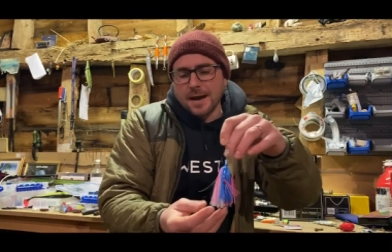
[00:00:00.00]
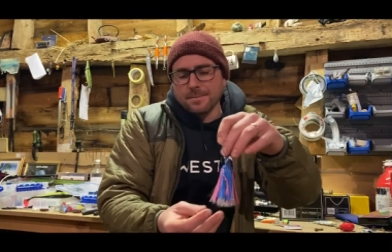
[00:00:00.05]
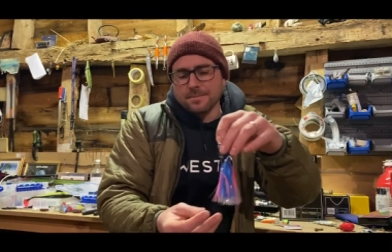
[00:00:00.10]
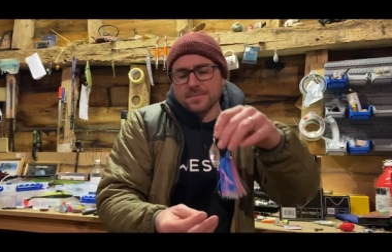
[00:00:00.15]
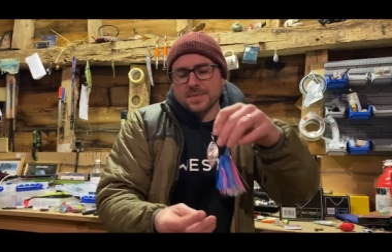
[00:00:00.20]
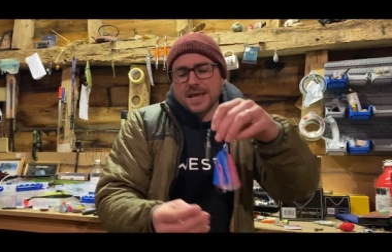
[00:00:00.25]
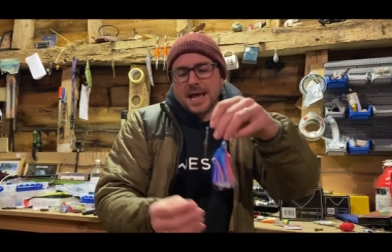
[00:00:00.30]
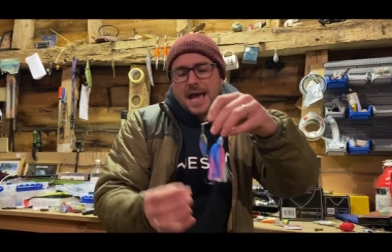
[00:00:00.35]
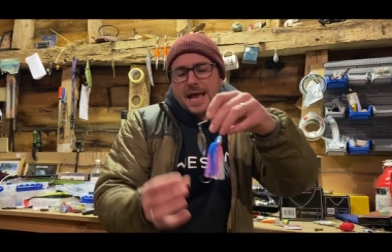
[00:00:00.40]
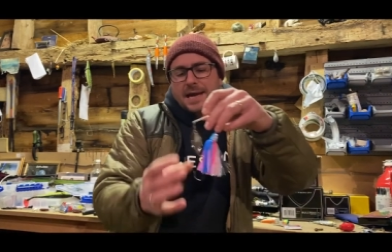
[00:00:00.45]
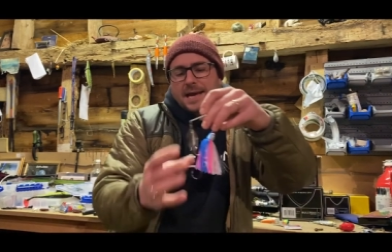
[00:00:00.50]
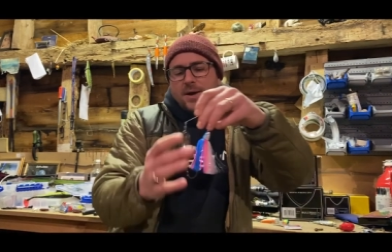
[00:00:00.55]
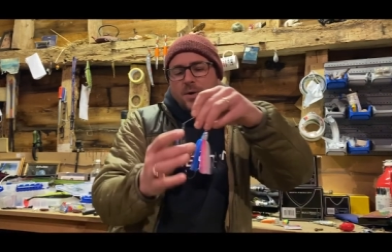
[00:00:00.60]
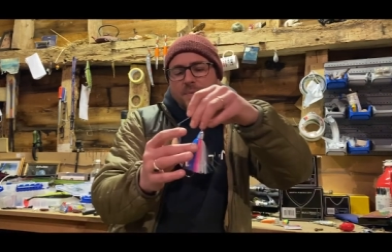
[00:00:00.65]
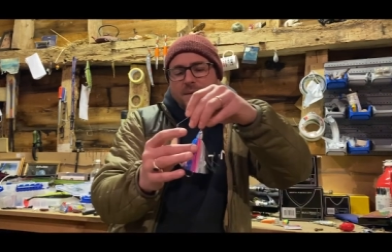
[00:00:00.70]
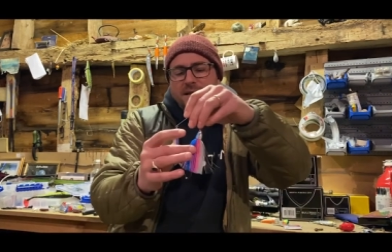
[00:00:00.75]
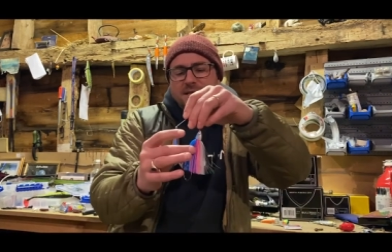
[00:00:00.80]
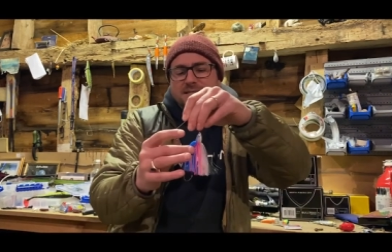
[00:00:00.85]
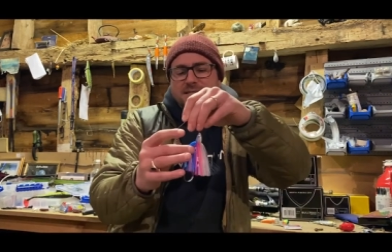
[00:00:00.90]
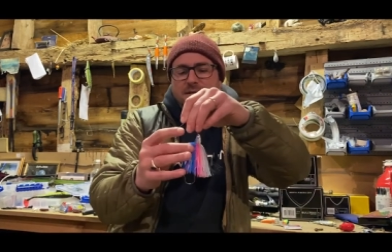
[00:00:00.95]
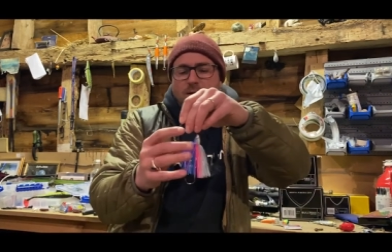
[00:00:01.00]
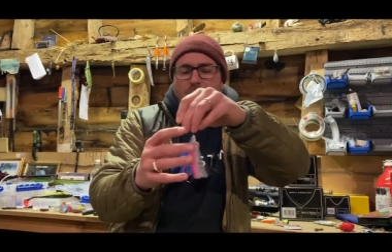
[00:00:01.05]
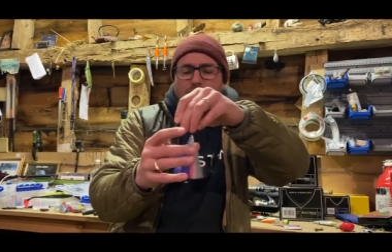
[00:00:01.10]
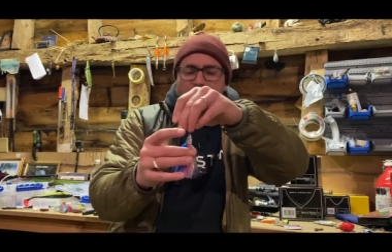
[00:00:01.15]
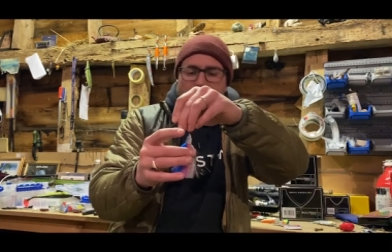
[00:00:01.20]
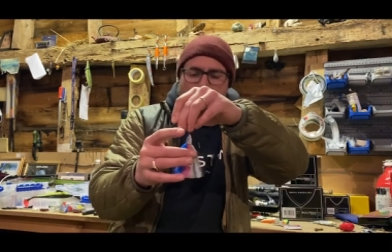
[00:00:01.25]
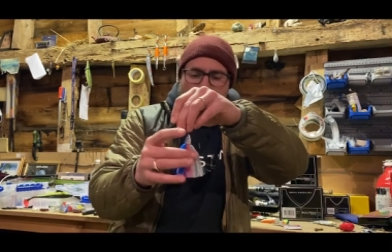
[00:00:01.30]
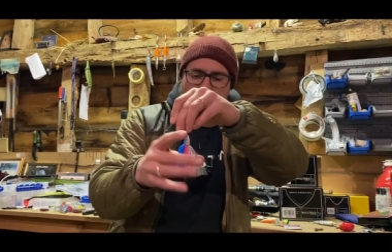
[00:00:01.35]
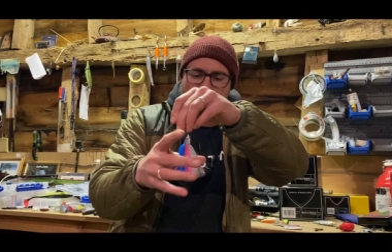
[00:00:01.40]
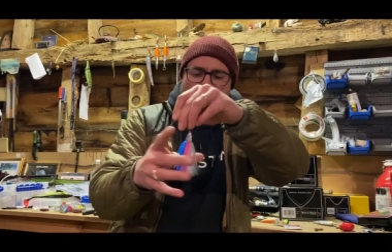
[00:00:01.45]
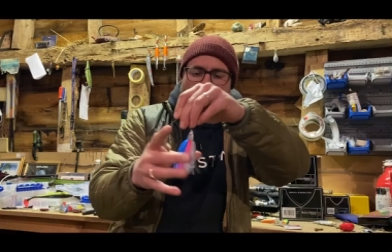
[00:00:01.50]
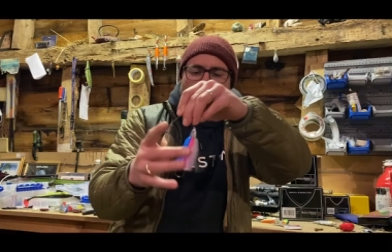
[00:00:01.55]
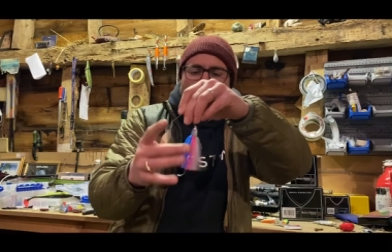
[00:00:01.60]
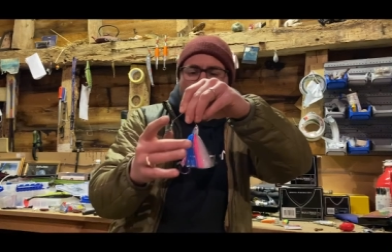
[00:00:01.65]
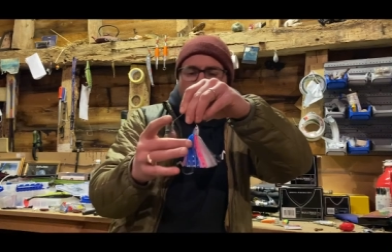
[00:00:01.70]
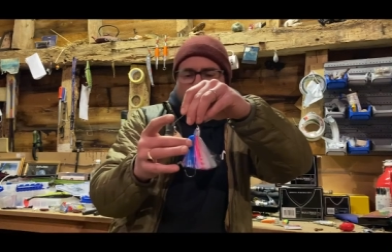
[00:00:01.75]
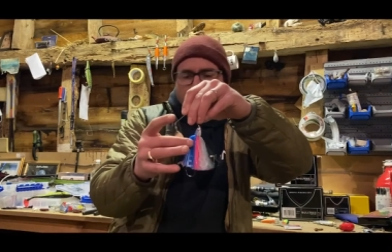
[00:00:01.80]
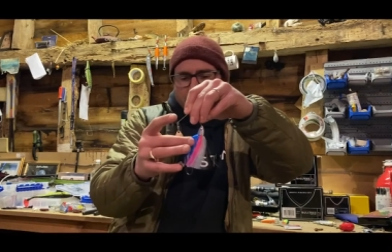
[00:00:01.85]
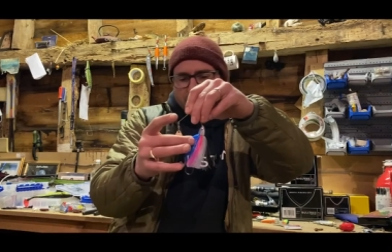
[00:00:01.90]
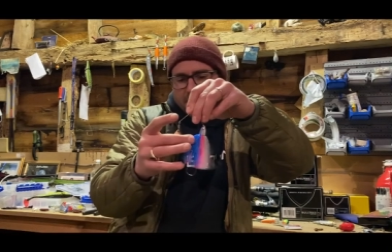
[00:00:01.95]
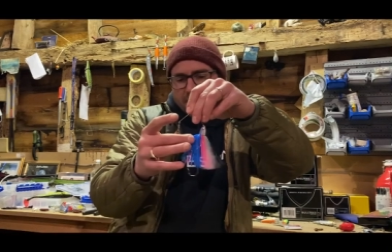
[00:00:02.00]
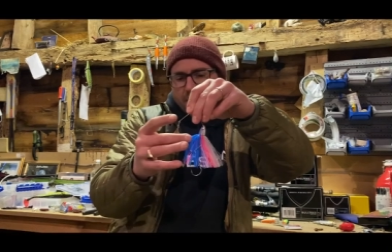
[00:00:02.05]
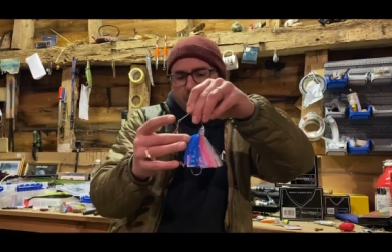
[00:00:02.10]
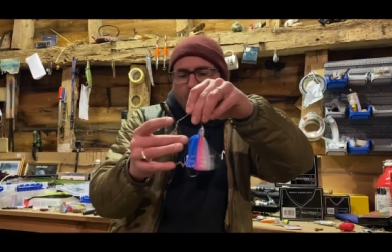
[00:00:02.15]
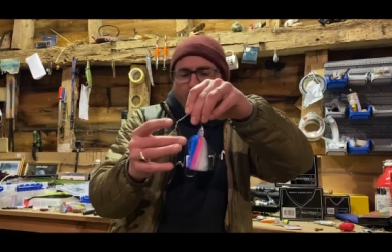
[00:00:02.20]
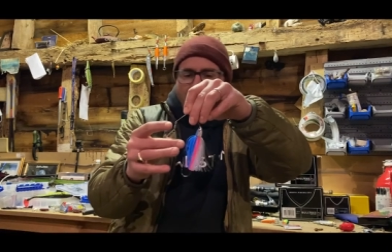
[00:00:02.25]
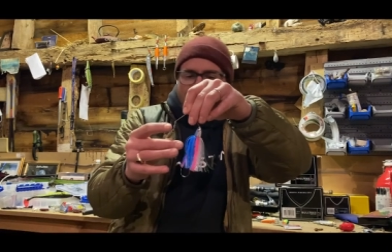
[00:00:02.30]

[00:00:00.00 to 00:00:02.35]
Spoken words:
yeah, a little bit of silver, a bit of white, bit of grey,